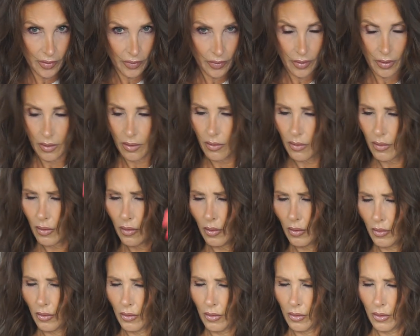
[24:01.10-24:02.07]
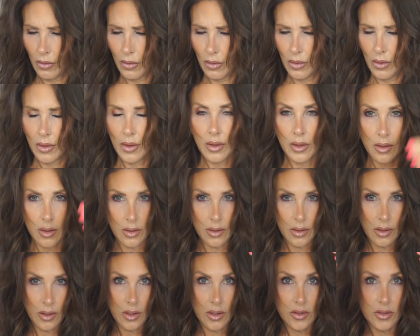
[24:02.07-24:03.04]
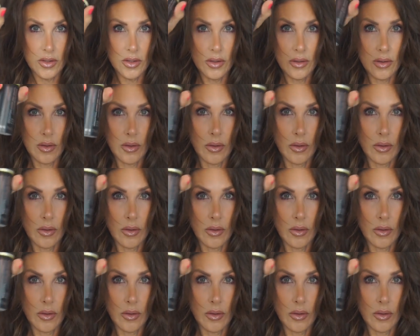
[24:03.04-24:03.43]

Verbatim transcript: I think. It is.